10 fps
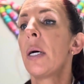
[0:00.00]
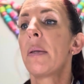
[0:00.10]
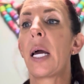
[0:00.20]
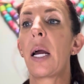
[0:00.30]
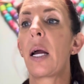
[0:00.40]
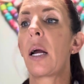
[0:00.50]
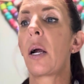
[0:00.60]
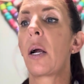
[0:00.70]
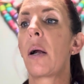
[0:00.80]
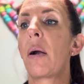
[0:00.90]

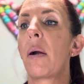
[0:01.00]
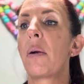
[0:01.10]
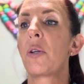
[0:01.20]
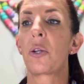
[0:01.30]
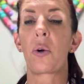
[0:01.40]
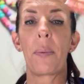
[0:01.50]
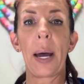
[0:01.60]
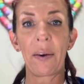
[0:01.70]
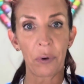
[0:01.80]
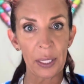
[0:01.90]
They're just going
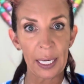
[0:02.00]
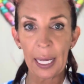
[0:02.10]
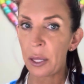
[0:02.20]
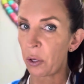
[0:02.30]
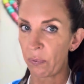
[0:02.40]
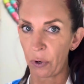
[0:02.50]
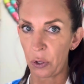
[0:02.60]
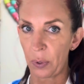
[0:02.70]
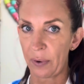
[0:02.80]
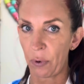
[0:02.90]
back and forth like that for
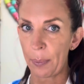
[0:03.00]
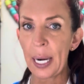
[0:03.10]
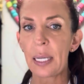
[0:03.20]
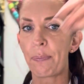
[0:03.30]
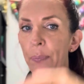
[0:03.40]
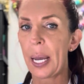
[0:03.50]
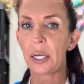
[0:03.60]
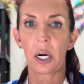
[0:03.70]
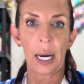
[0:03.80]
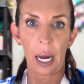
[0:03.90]
3 to 4 minutes
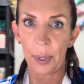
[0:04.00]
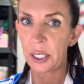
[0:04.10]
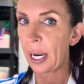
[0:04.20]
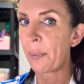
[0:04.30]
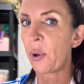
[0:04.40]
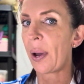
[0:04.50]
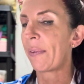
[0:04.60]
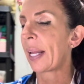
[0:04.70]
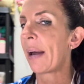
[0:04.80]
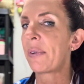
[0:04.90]
based on how much time you have
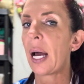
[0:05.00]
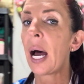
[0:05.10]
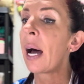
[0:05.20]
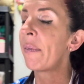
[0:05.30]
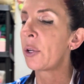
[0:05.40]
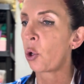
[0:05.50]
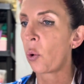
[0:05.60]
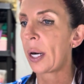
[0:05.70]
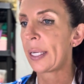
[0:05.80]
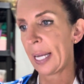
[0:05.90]
left of
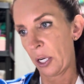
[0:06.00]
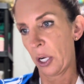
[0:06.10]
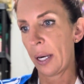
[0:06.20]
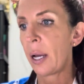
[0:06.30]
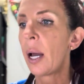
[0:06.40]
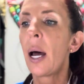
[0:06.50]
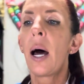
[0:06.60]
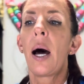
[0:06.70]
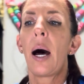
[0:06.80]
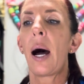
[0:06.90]
your session.
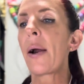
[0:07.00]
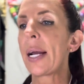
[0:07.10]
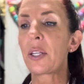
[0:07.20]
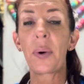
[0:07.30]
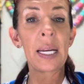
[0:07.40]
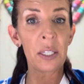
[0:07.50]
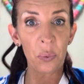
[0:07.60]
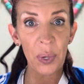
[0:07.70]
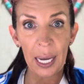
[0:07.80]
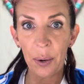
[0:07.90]
All right, so it is a
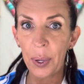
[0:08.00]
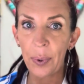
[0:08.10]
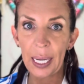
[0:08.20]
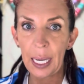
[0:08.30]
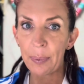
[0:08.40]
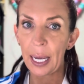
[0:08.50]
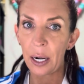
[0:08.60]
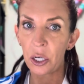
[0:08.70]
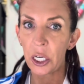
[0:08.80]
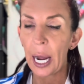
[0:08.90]
weekend. We want to keep the
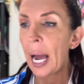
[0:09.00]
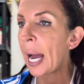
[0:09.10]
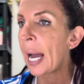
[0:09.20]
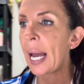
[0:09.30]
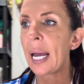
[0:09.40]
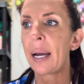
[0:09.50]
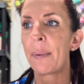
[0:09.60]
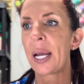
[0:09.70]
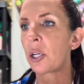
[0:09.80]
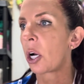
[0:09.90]
energy high,
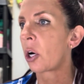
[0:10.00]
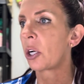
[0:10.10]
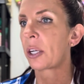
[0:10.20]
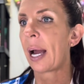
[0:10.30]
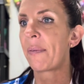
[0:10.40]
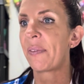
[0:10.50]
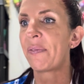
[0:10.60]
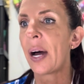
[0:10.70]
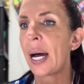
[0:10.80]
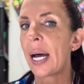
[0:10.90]
make sure girls are having
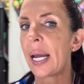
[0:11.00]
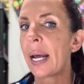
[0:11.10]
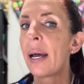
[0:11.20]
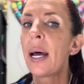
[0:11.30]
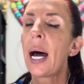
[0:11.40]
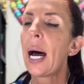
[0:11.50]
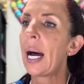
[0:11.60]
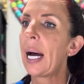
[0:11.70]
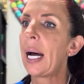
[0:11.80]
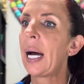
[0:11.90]
fun.
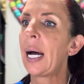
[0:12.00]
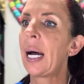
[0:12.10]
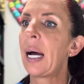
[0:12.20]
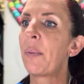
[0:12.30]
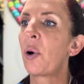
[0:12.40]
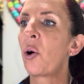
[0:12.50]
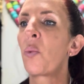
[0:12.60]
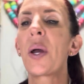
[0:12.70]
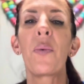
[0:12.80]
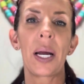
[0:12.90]

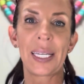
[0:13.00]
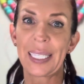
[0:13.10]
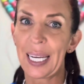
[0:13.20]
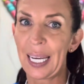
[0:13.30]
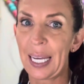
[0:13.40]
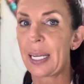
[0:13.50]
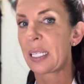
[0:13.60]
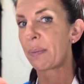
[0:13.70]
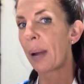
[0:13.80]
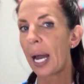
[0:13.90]
We want to see
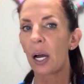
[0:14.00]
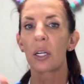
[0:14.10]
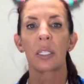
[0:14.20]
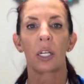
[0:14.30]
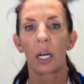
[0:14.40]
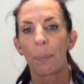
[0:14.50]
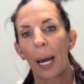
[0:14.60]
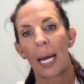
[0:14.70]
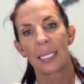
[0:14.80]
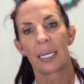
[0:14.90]
smiles and good
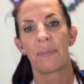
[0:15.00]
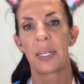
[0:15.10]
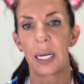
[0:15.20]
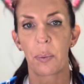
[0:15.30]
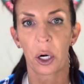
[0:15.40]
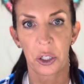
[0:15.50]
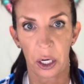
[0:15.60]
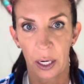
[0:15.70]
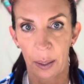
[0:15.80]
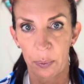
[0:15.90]
positive teamwork,
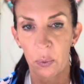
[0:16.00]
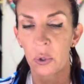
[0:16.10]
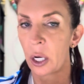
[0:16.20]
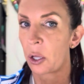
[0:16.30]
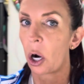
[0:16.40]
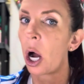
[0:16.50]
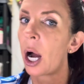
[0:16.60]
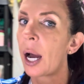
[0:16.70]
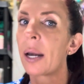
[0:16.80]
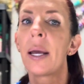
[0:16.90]
cheering each other
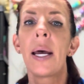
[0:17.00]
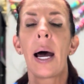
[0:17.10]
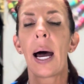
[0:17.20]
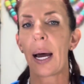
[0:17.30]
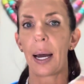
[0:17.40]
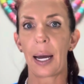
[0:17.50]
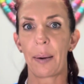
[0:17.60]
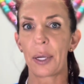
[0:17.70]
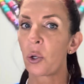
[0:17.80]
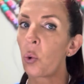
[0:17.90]
on.
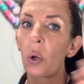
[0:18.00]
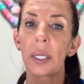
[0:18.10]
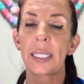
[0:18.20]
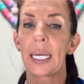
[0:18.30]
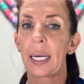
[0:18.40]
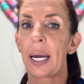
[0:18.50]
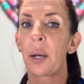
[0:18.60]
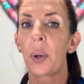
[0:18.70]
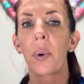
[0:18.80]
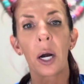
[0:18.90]
It's cool to see,
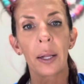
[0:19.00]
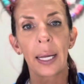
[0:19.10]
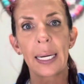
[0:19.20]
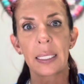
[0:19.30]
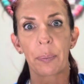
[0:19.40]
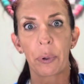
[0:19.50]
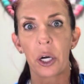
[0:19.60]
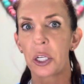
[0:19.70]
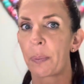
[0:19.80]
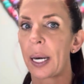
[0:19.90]
like, we want our ladies to
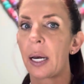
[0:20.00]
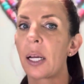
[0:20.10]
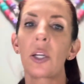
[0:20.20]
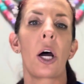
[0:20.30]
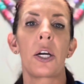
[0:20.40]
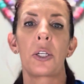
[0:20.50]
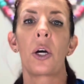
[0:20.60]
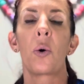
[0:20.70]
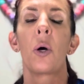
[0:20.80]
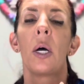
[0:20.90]
push, but it is
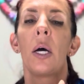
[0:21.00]
also